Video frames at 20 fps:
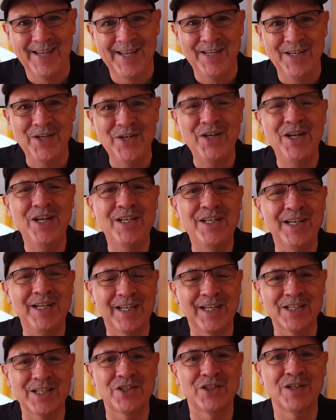You need to
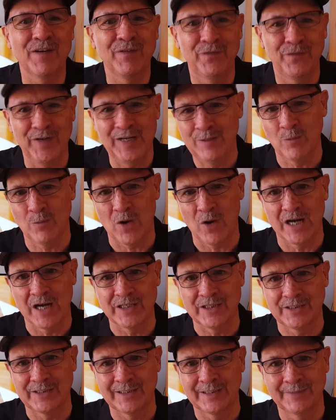get your feet
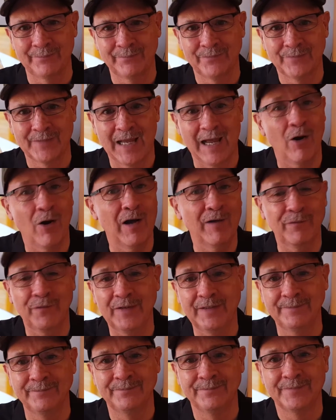washed. How
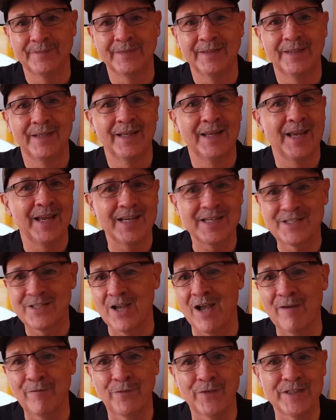often? As
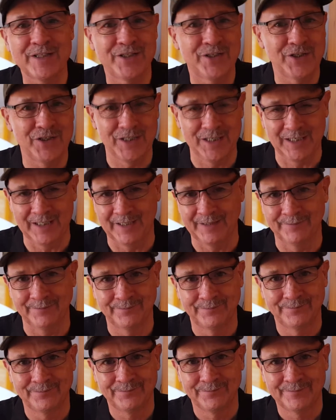often as you need it.
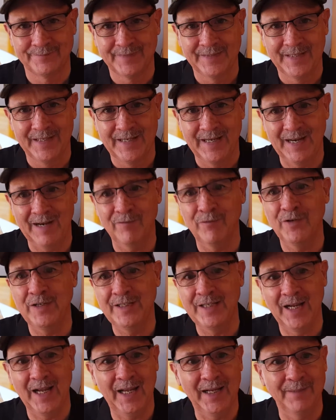Every
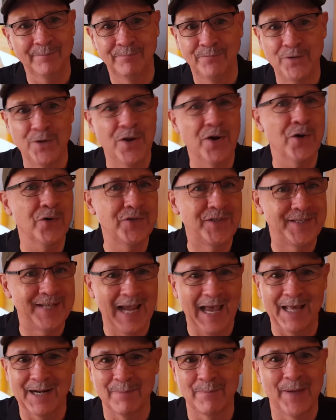day? No
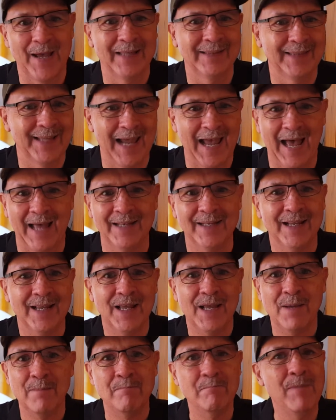doubt about that.
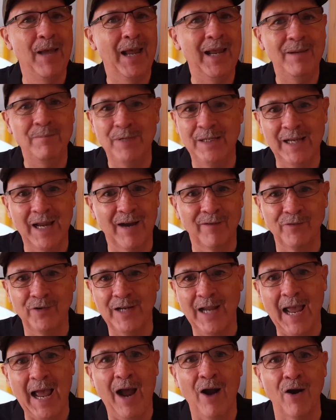Maybe
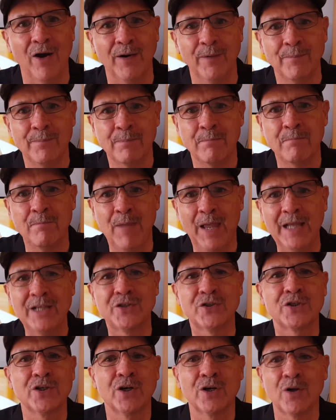every hour. Make
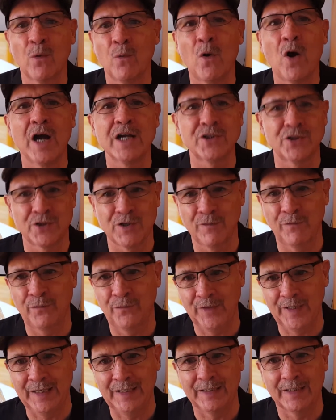sure to wash your
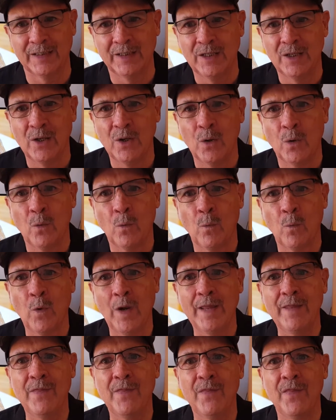feet
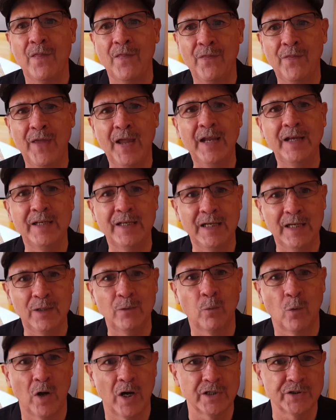when they
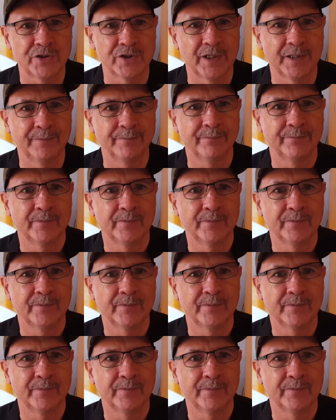need washing.